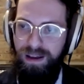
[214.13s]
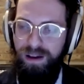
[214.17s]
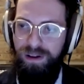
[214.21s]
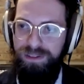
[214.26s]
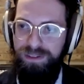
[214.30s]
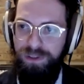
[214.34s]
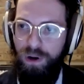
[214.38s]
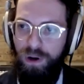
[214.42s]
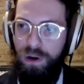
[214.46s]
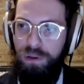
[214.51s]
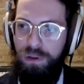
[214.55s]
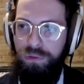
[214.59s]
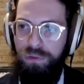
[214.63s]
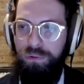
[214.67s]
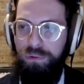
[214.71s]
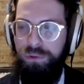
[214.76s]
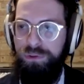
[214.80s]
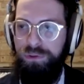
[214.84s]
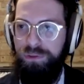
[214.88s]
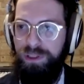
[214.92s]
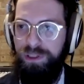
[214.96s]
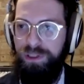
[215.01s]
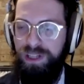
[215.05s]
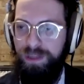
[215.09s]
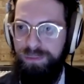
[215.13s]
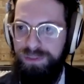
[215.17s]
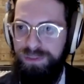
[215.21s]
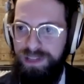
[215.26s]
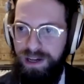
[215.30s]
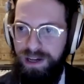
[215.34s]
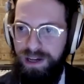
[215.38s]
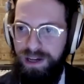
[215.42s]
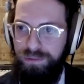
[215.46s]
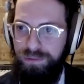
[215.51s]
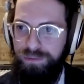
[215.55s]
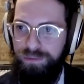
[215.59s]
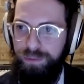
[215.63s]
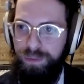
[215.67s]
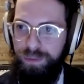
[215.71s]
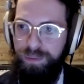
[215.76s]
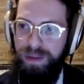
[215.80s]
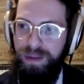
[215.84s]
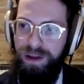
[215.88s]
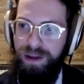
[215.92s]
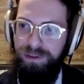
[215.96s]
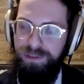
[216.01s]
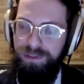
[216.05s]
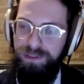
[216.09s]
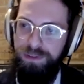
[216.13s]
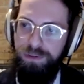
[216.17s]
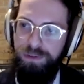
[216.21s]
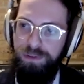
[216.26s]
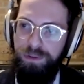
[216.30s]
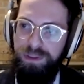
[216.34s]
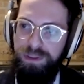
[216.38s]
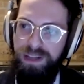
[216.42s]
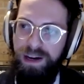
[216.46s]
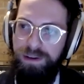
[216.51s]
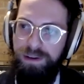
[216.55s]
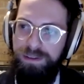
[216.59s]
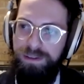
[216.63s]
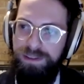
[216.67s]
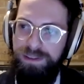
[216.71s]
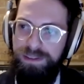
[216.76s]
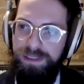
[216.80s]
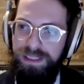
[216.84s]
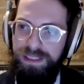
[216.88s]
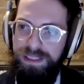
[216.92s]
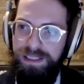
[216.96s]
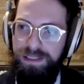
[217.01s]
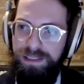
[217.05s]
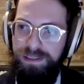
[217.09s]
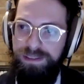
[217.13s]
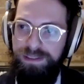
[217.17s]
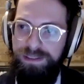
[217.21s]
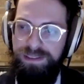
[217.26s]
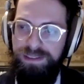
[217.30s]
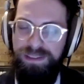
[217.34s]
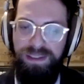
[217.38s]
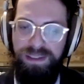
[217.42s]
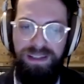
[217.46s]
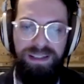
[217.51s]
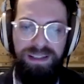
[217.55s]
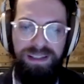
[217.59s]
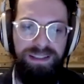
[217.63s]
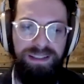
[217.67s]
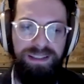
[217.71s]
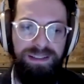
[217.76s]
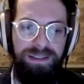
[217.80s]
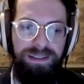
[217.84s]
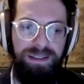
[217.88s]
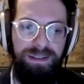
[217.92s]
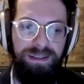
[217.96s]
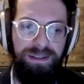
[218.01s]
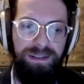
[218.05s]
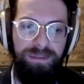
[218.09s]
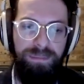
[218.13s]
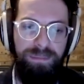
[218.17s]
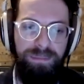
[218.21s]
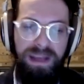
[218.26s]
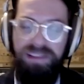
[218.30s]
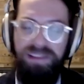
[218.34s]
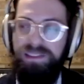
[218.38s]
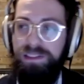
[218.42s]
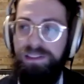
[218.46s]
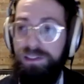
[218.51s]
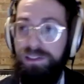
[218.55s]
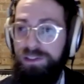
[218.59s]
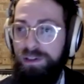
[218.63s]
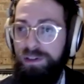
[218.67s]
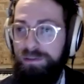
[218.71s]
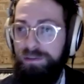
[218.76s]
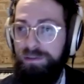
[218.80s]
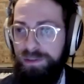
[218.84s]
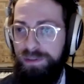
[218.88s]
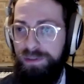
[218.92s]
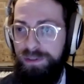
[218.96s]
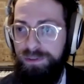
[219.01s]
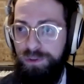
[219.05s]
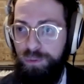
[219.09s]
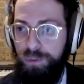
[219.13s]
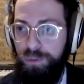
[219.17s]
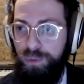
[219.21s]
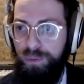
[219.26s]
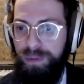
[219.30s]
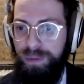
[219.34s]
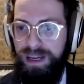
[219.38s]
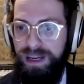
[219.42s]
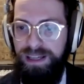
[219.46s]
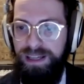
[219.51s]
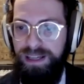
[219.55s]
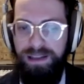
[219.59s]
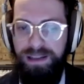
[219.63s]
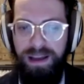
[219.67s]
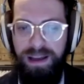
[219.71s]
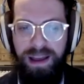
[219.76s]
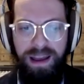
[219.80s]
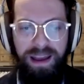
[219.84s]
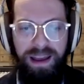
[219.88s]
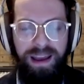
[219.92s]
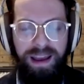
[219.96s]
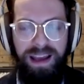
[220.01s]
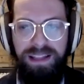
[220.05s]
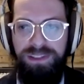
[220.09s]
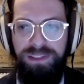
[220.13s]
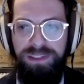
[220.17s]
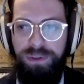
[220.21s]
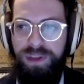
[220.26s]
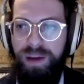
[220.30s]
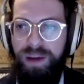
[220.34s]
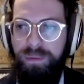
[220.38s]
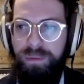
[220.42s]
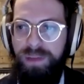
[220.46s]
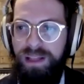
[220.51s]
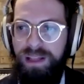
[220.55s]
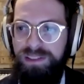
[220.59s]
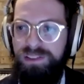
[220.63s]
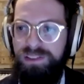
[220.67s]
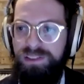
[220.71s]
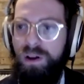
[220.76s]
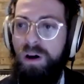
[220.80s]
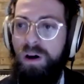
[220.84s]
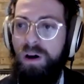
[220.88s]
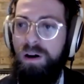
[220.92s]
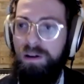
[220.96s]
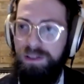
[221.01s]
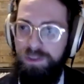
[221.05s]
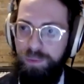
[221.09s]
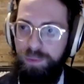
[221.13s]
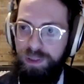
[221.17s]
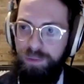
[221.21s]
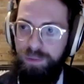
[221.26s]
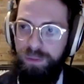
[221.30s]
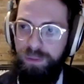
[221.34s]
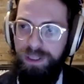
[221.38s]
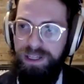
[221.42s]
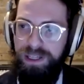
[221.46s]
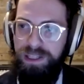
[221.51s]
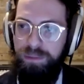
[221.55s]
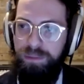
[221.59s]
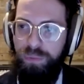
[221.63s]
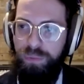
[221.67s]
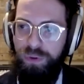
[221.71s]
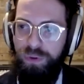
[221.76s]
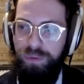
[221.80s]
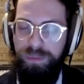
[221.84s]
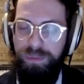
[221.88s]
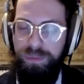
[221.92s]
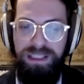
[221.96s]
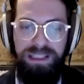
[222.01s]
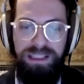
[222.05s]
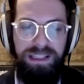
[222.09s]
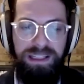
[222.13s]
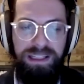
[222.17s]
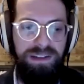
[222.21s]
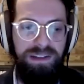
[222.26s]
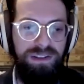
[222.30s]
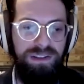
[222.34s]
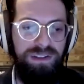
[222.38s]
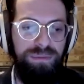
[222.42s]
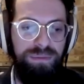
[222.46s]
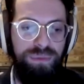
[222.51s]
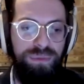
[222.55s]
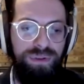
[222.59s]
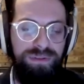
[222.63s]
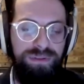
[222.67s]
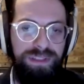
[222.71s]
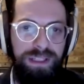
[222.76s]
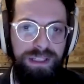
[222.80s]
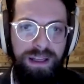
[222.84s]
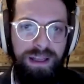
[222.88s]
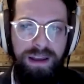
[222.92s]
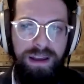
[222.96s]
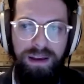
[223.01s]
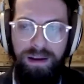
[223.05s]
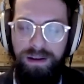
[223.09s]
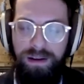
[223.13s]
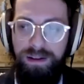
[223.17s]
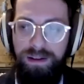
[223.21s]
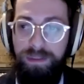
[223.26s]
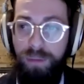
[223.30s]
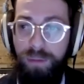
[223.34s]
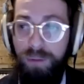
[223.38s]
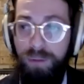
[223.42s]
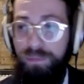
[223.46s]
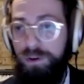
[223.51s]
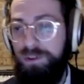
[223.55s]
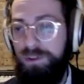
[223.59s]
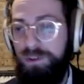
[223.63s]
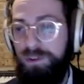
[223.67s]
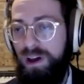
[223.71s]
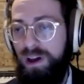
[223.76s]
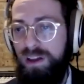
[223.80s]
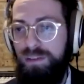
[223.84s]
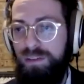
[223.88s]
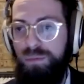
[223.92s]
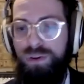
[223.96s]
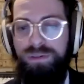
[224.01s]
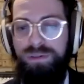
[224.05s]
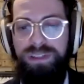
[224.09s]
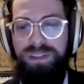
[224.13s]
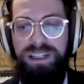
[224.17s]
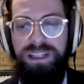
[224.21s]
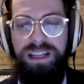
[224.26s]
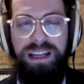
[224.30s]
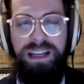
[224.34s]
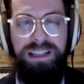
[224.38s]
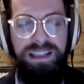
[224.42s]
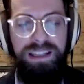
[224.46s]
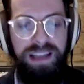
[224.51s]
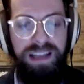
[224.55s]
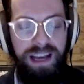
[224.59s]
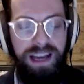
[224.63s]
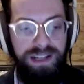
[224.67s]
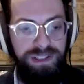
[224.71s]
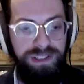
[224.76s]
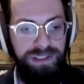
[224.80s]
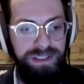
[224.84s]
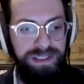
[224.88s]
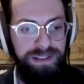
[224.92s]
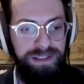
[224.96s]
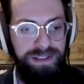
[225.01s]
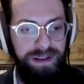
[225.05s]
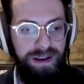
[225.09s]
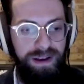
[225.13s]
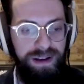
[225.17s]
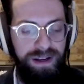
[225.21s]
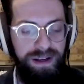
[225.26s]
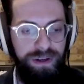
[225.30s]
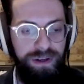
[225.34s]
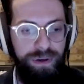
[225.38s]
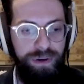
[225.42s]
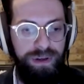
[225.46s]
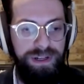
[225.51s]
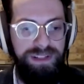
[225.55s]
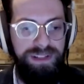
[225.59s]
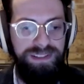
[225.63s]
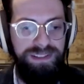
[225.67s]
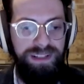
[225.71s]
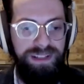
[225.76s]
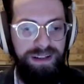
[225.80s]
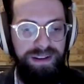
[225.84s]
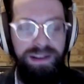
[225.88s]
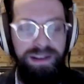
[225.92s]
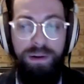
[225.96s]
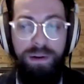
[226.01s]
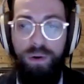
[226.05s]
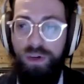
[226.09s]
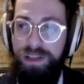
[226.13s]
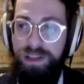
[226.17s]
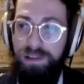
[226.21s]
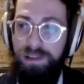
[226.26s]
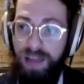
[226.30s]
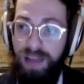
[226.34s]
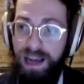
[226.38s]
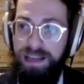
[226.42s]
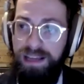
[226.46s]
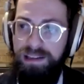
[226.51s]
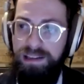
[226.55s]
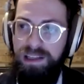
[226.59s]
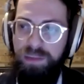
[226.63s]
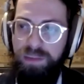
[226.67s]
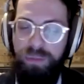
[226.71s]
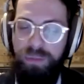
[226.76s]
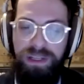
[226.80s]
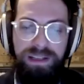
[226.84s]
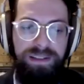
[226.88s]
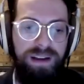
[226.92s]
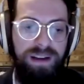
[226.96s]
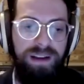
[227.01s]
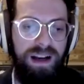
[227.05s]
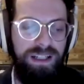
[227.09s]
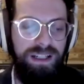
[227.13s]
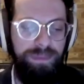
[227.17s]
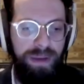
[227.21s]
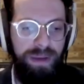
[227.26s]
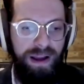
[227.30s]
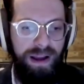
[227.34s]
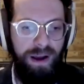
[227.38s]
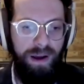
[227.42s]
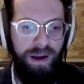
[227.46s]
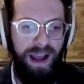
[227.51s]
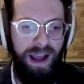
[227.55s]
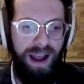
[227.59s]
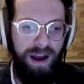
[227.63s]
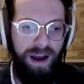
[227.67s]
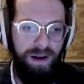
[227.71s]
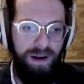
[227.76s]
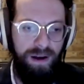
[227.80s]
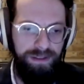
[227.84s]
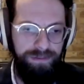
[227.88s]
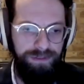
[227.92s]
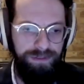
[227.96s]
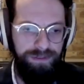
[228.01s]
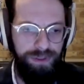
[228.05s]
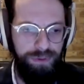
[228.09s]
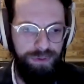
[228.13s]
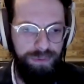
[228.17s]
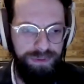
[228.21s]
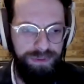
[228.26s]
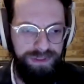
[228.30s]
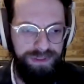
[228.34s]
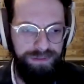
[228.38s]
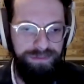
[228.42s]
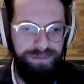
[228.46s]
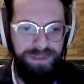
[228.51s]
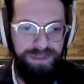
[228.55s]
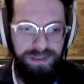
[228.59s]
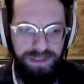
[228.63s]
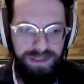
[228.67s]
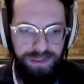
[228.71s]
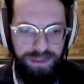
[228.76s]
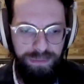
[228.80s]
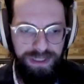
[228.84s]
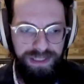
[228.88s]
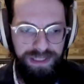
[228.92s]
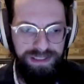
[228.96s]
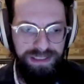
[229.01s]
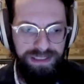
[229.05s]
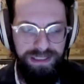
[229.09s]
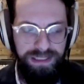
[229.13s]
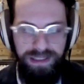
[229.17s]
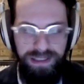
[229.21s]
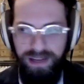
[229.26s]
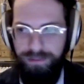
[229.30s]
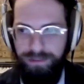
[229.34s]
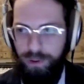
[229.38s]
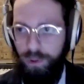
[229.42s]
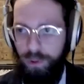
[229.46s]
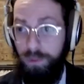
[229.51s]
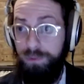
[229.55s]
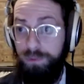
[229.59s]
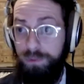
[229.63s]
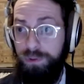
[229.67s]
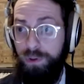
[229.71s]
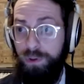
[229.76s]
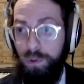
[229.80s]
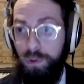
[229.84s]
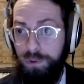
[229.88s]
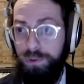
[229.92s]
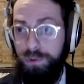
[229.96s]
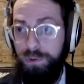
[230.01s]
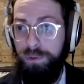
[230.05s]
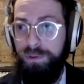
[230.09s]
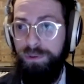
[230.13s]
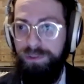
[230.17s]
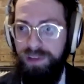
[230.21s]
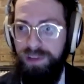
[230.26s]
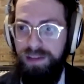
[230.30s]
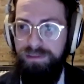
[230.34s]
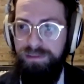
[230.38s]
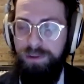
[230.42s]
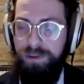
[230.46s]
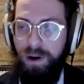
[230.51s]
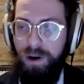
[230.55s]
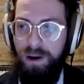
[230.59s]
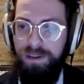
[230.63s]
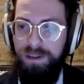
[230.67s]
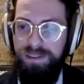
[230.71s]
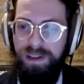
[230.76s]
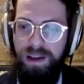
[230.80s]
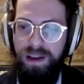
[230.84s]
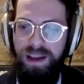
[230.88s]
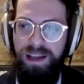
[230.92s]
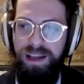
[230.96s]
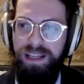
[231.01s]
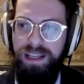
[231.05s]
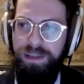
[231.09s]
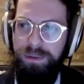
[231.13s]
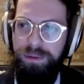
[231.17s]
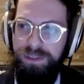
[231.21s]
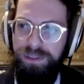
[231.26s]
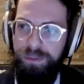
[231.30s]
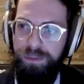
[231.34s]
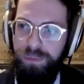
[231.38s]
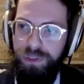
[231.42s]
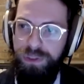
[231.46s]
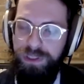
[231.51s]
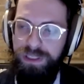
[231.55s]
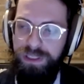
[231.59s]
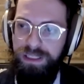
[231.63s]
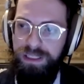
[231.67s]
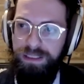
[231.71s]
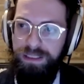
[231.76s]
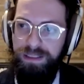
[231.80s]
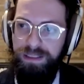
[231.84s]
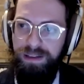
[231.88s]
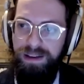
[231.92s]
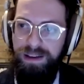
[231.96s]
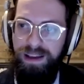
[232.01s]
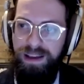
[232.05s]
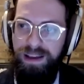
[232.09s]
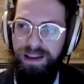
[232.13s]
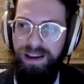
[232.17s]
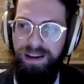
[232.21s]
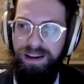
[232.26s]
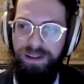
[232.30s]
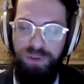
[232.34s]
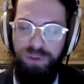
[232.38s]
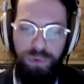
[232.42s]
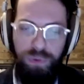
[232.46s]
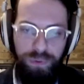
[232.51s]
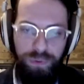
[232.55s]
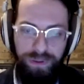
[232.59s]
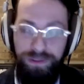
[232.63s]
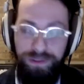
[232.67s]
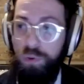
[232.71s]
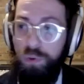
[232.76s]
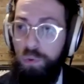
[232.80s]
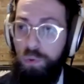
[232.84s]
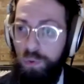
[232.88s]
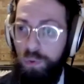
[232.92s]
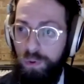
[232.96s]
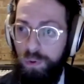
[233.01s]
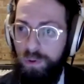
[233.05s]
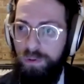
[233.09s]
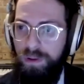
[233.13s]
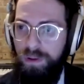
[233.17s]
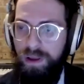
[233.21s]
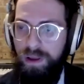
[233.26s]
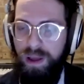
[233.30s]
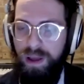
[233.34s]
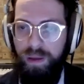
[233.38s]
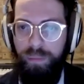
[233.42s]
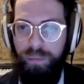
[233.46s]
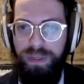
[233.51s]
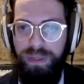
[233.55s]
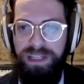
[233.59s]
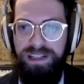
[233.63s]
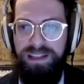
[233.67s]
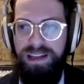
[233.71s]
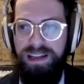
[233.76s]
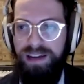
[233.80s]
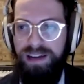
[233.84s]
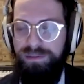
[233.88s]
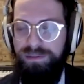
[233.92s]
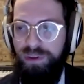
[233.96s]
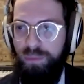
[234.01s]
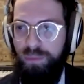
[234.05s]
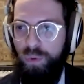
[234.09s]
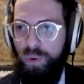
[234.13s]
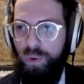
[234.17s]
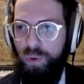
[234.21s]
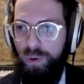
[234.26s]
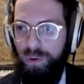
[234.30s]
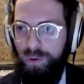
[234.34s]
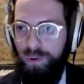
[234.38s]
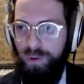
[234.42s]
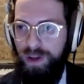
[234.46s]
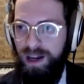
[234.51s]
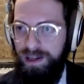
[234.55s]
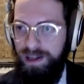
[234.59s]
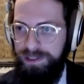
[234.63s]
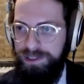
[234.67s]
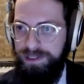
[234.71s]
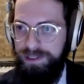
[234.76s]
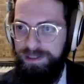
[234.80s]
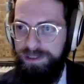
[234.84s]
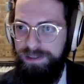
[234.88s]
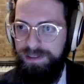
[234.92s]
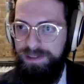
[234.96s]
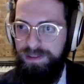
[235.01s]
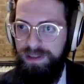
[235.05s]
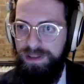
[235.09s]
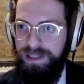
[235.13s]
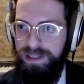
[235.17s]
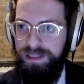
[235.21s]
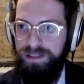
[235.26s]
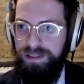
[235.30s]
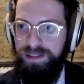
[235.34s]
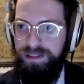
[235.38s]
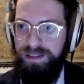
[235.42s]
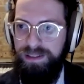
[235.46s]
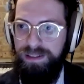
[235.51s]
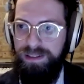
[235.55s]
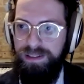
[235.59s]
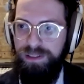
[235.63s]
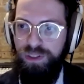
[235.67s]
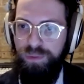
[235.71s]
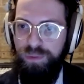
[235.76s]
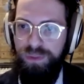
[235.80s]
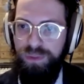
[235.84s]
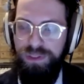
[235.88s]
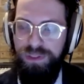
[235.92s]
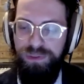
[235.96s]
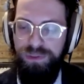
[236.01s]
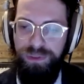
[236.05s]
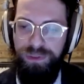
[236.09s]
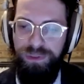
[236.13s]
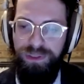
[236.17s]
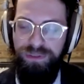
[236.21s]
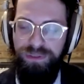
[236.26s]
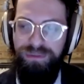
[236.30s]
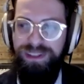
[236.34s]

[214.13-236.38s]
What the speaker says: Zarathustra comes down from the mountain to announce his message of the Superman. And so that song is being played in both the beginning and end of the movie. Mumford saw the movie and he actually criticized, he liked it, but he talked about how HAL he viewed was a villain because he didn't have cultural safeguards. He was a machine, a tool, but he didn't have the moral conscience that humans would.